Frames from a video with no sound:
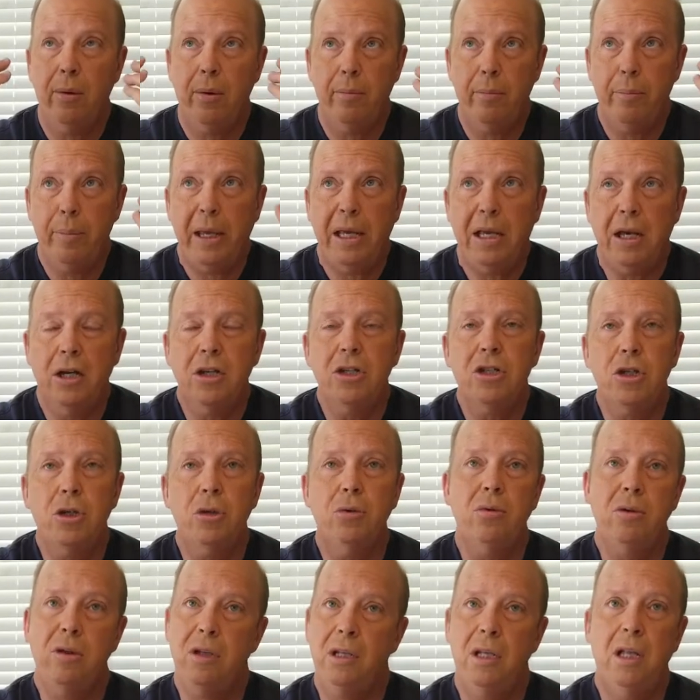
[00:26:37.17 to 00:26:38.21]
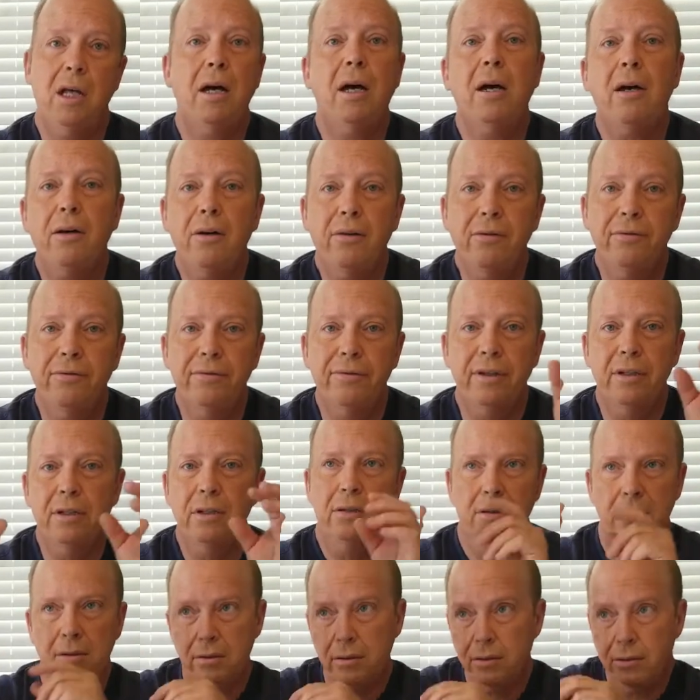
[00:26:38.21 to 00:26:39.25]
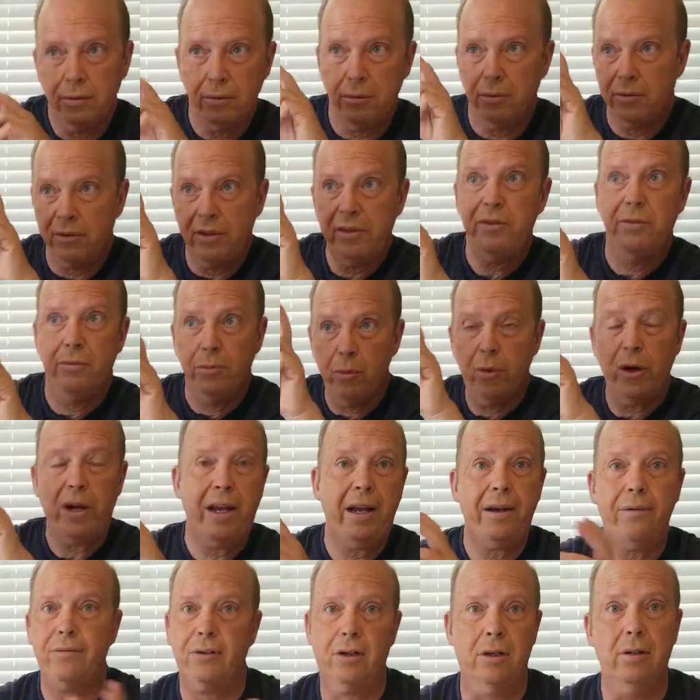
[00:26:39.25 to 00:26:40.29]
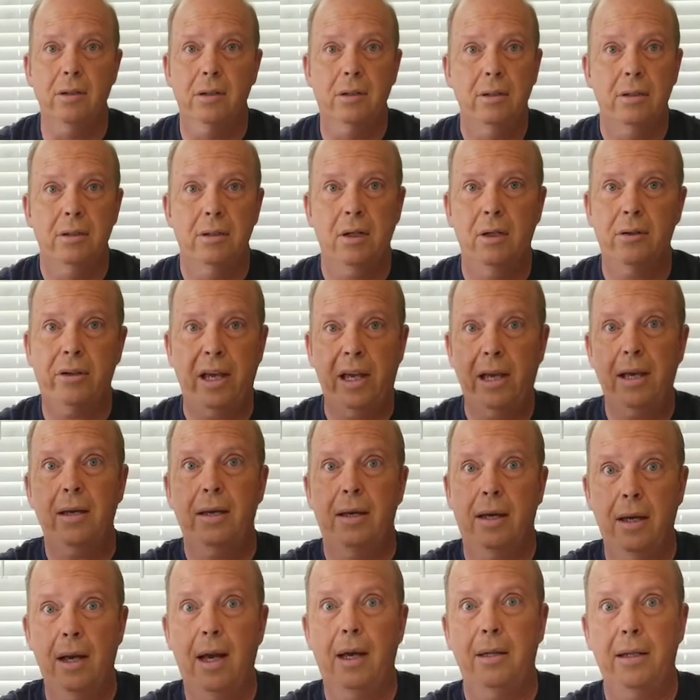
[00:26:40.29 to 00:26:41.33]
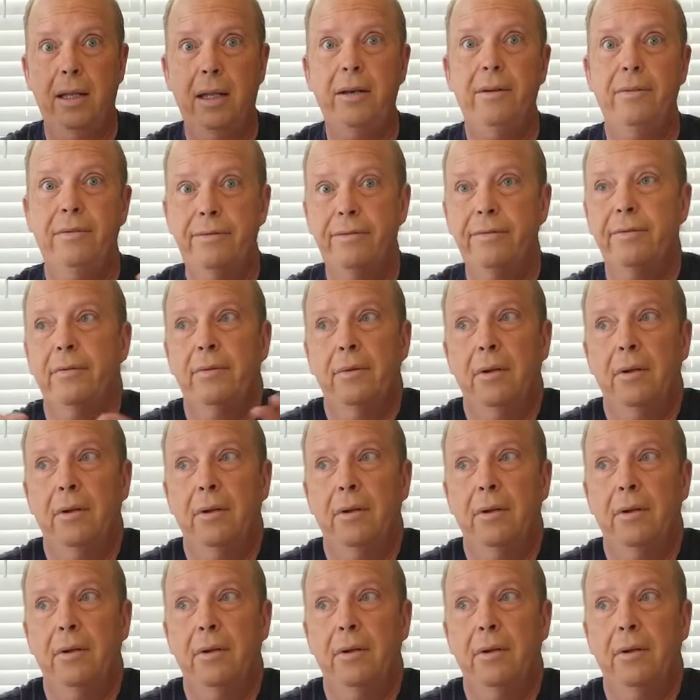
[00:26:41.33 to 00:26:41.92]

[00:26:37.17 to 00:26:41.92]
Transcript: because you love whatever, okay? I love